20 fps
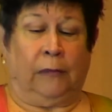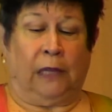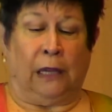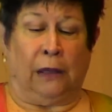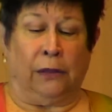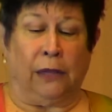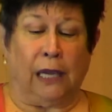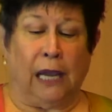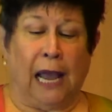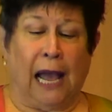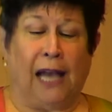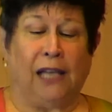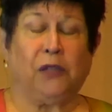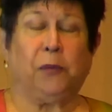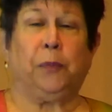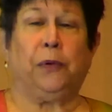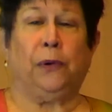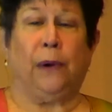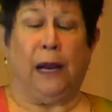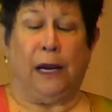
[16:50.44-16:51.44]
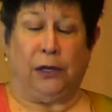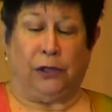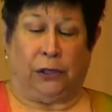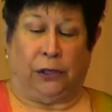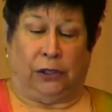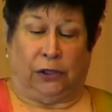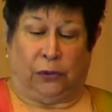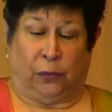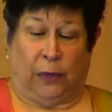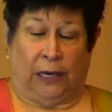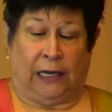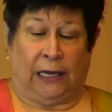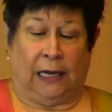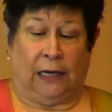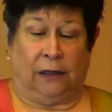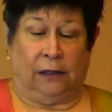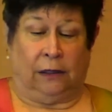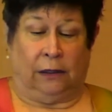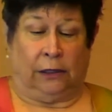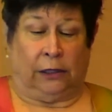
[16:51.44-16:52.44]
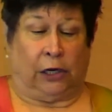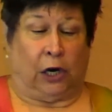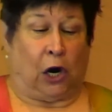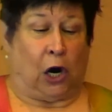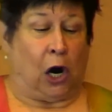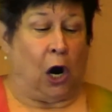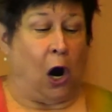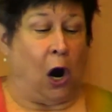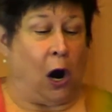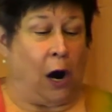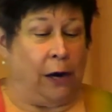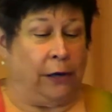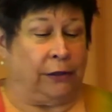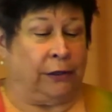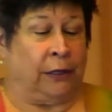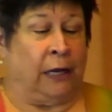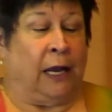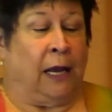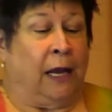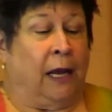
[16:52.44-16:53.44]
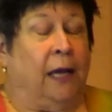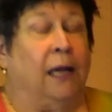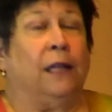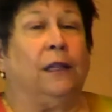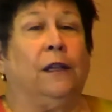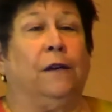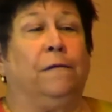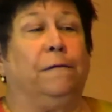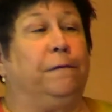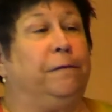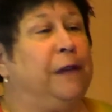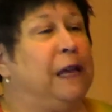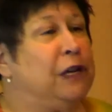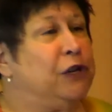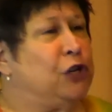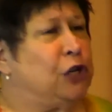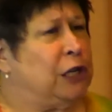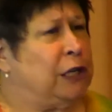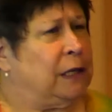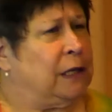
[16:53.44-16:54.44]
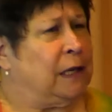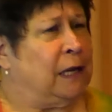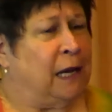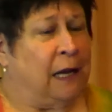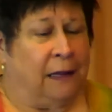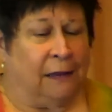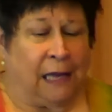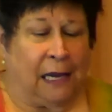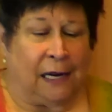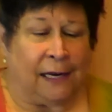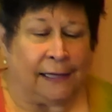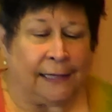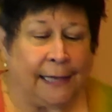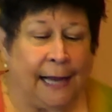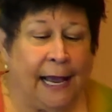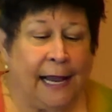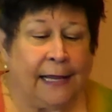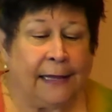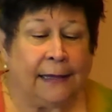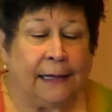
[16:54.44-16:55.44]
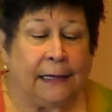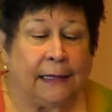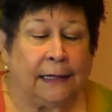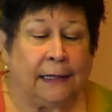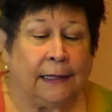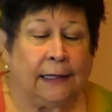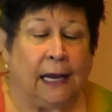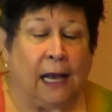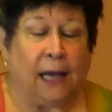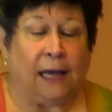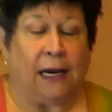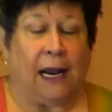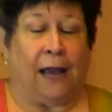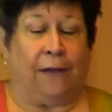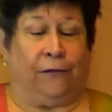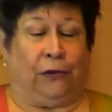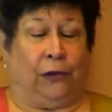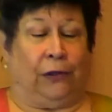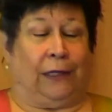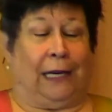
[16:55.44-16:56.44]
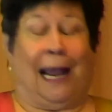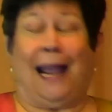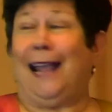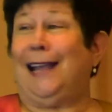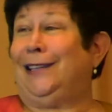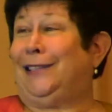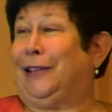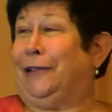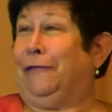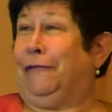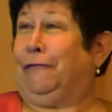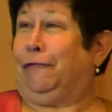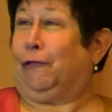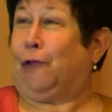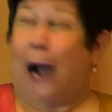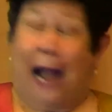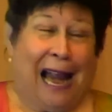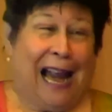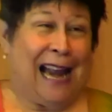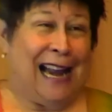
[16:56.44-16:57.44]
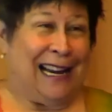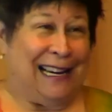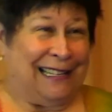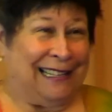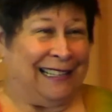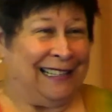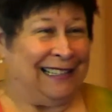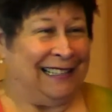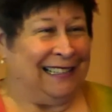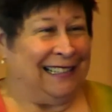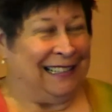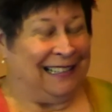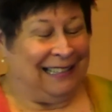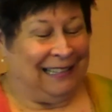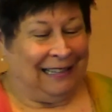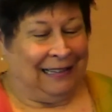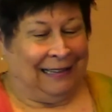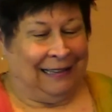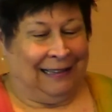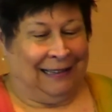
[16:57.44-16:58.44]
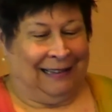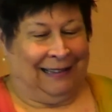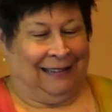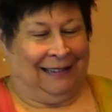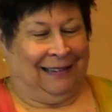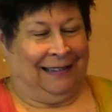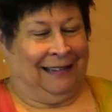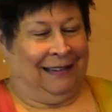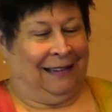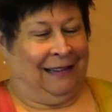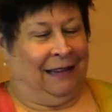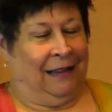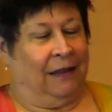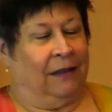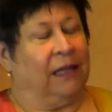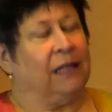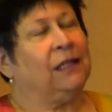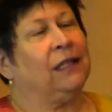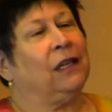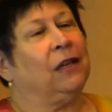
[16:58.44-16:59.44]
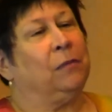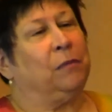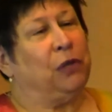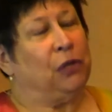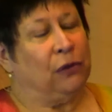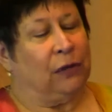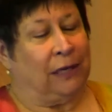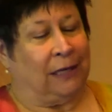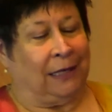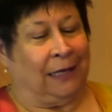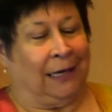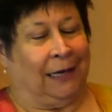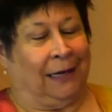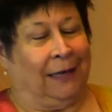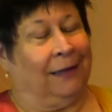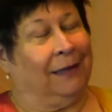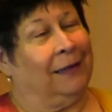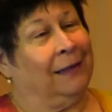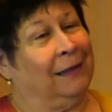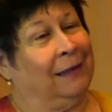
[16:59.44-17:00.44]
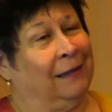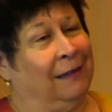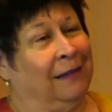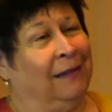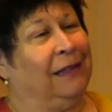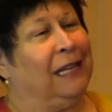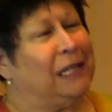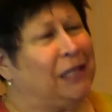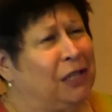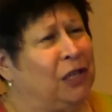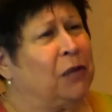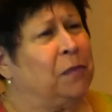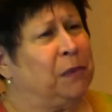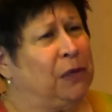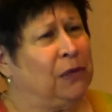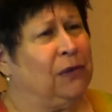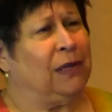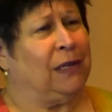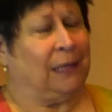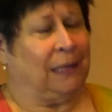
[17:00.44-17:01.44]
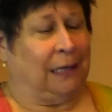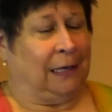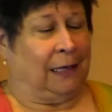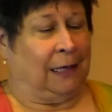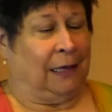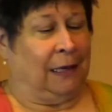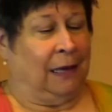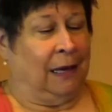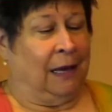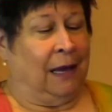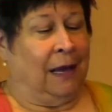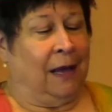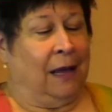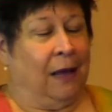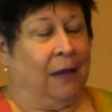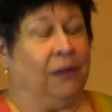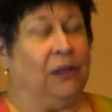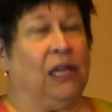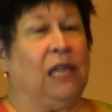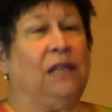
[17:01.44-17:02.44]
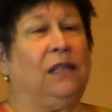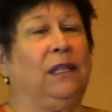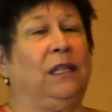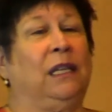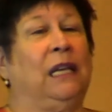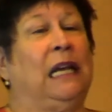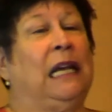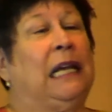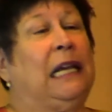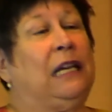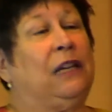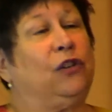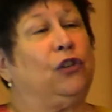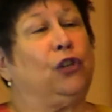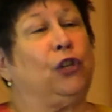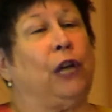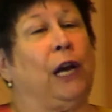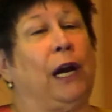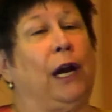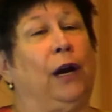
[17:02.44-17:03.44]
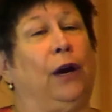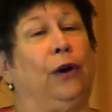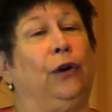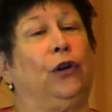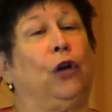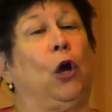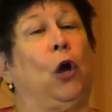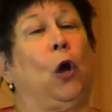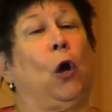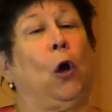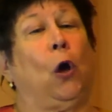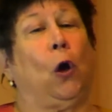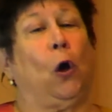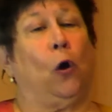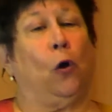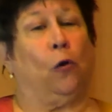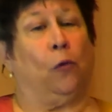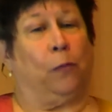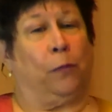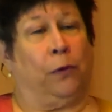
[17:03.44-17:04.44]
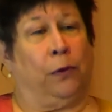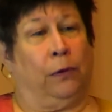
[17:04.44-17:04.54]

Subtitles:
The aspirations we kindle in our hearts, the vision that is like the sun after days of rain. This community, this is shared hope.